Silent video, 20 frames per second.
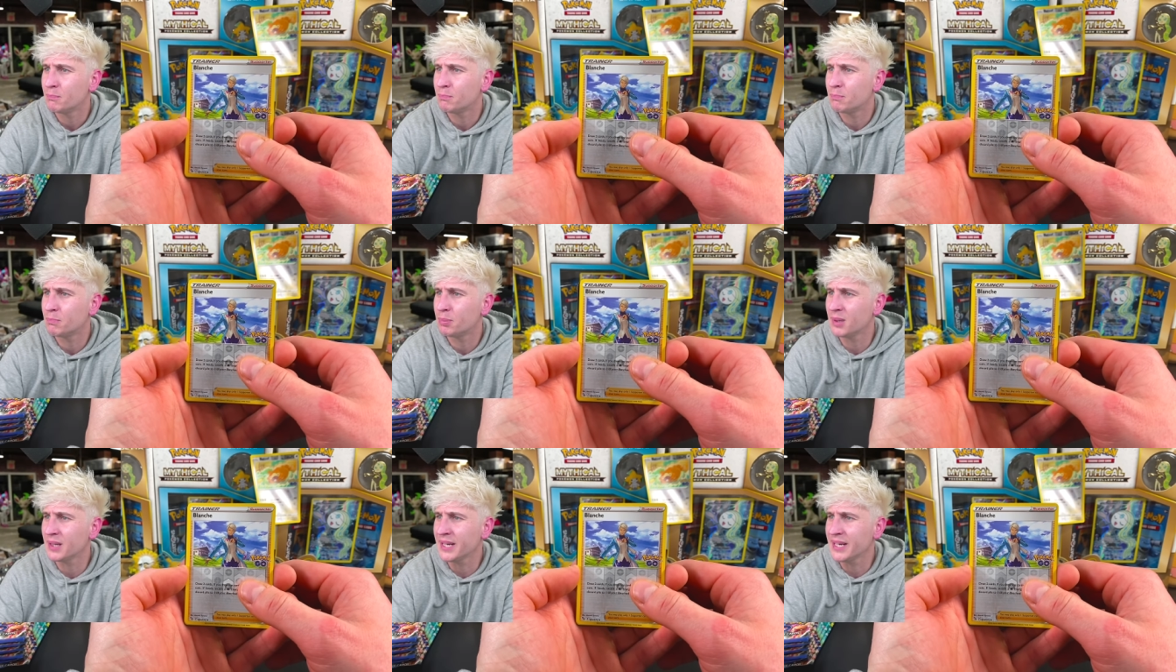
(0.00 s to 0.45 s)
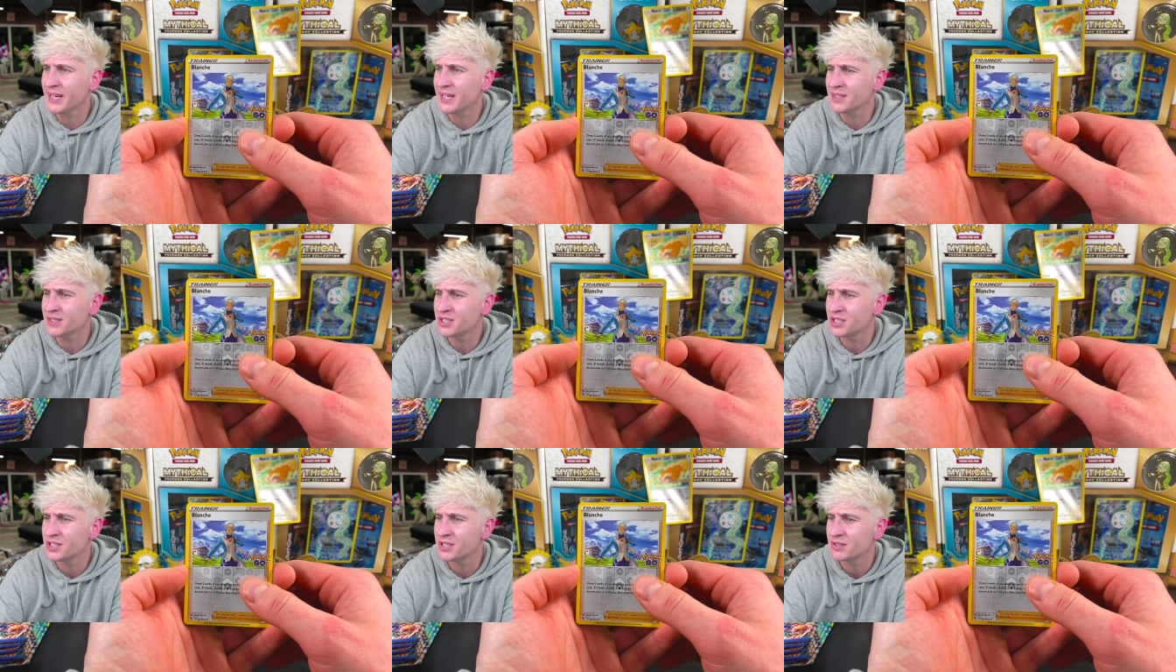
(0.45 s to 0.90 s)

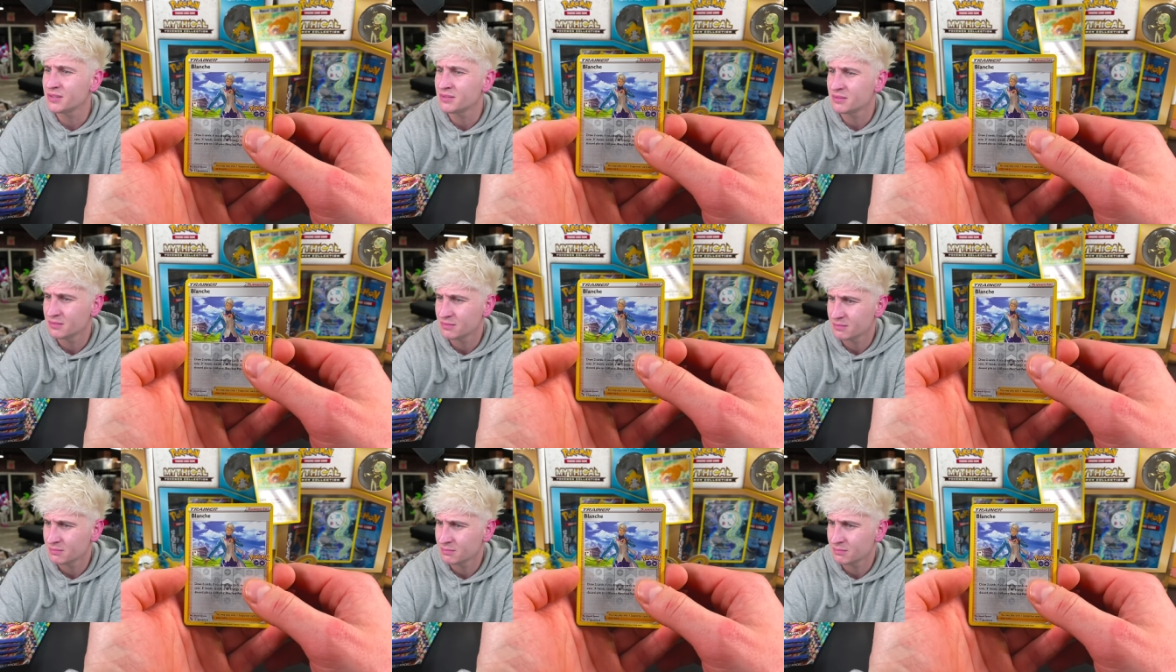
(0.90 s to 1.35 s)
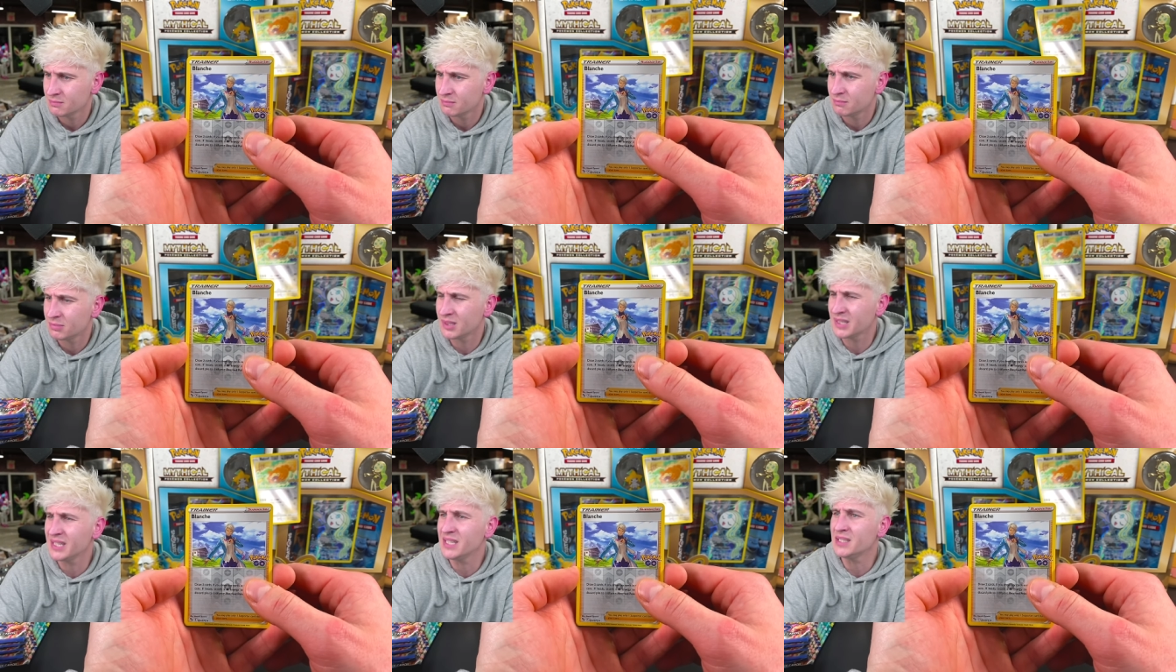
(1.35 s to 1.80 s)
Blanche,
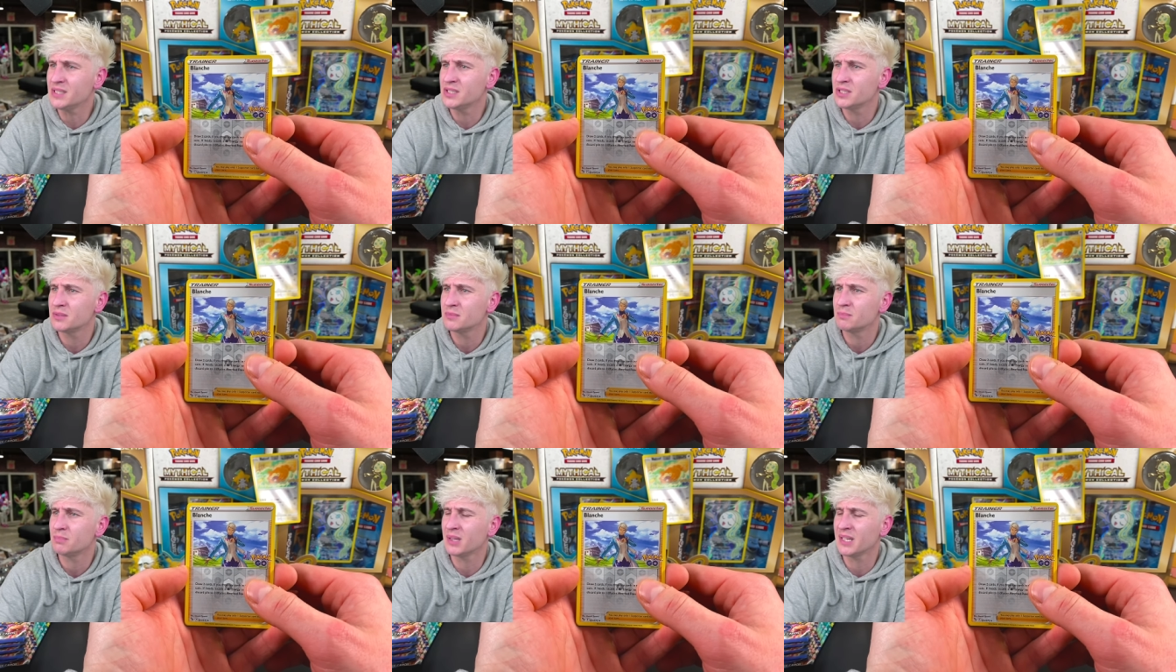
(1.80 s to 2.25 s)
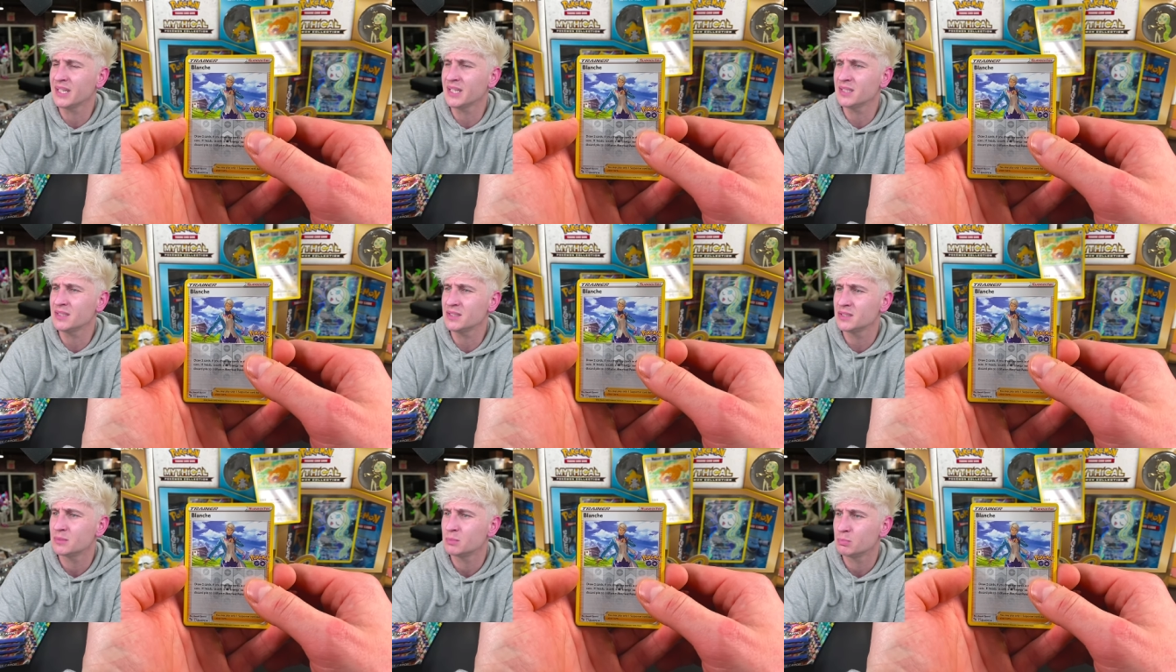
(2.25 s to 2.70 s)
Bleach,
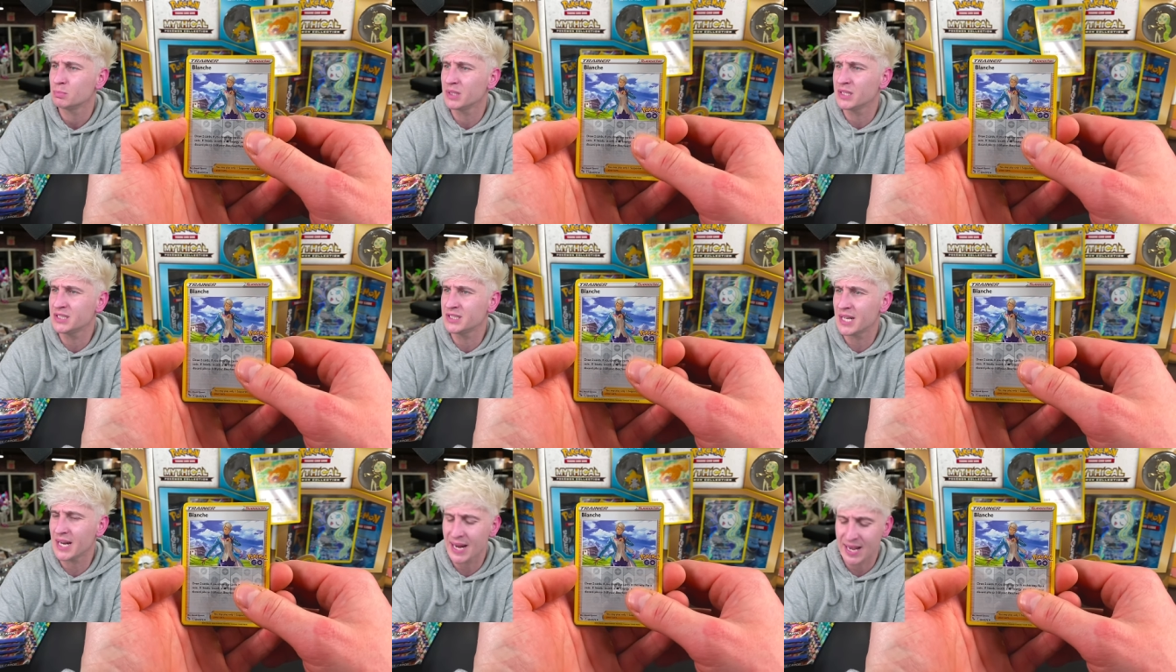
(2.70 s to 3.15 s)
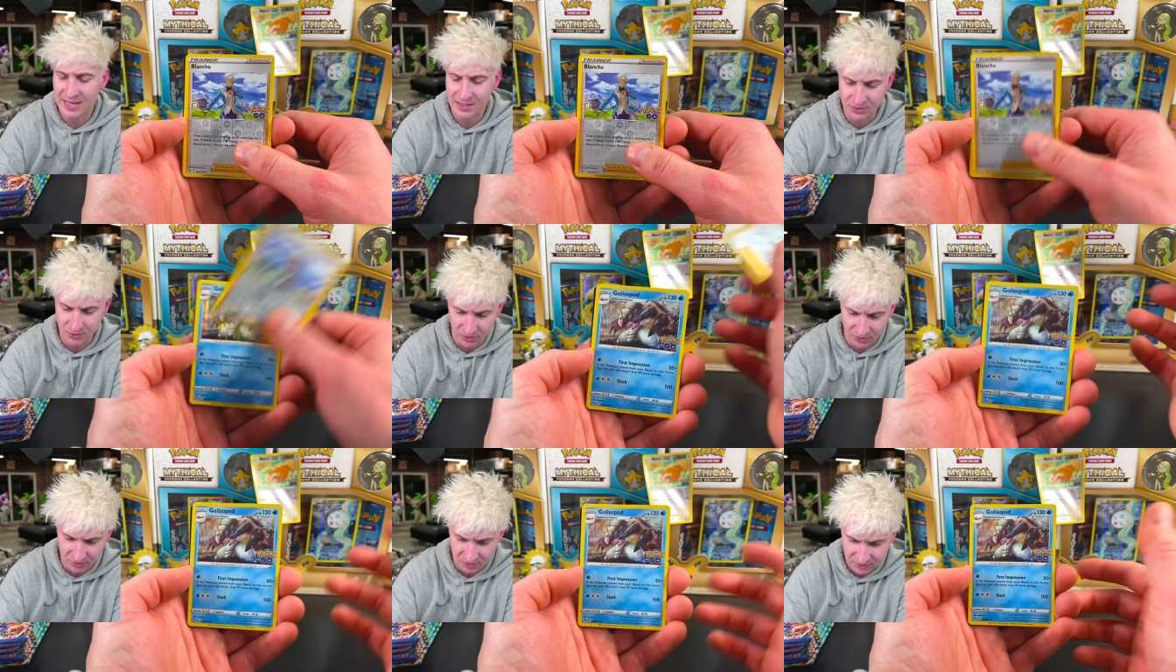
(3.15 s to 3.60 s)
Blanche, Bleach that
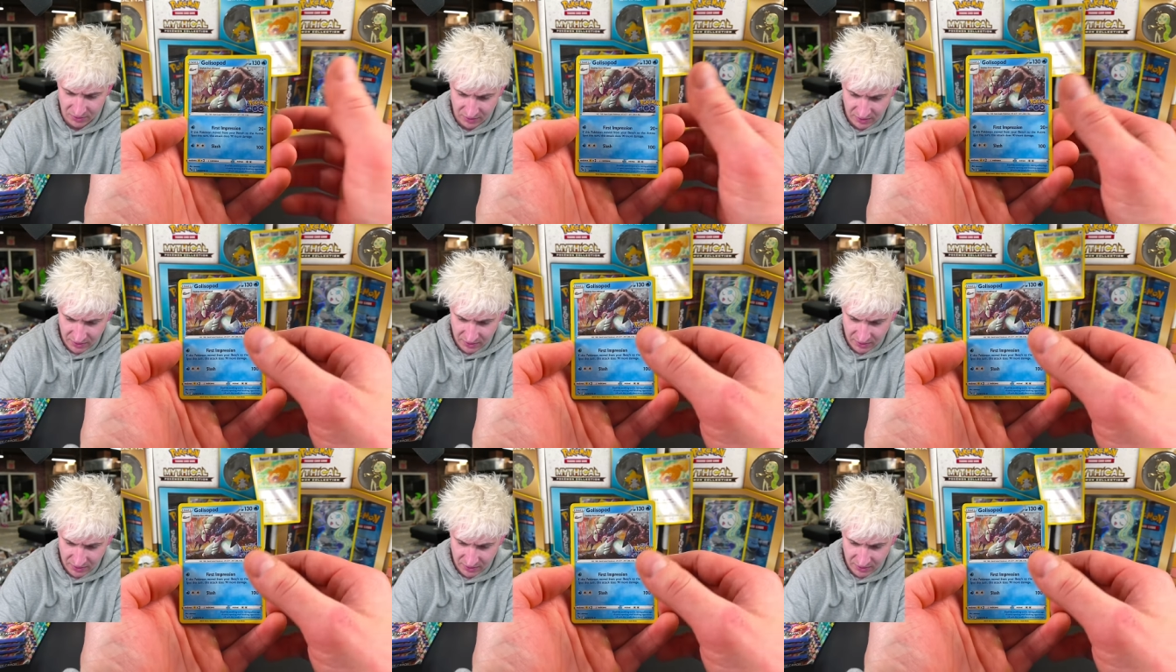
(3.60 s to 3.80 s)
asshole,